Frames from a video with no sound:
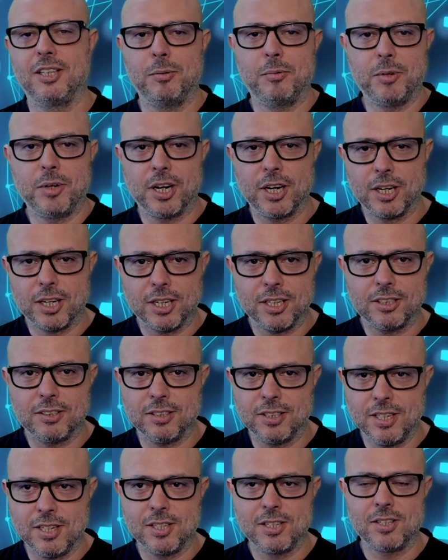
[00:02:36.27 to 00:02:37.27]
The
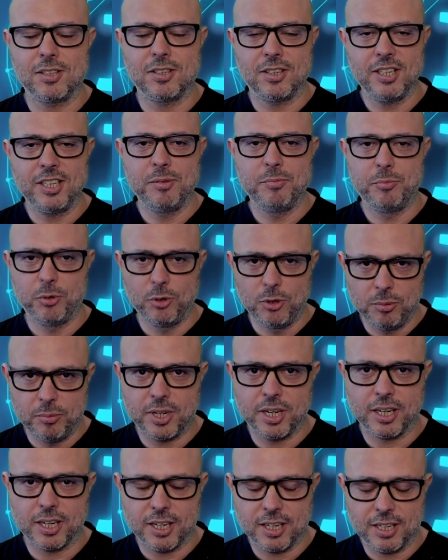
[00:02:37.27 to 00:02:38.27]
market is still a
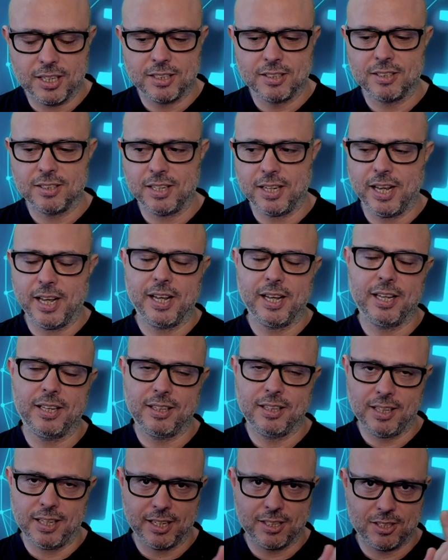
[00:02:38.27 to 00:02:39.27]
bull market,
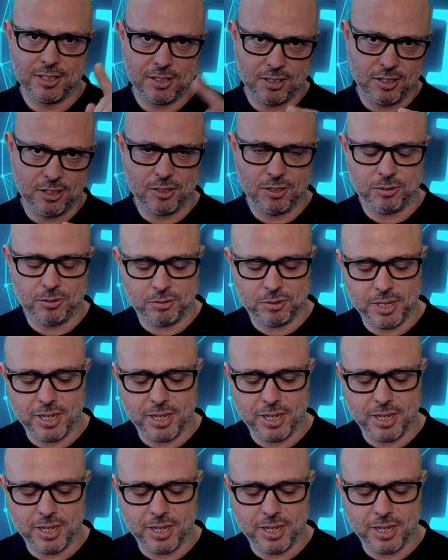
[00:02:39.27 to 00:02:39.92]
and let's go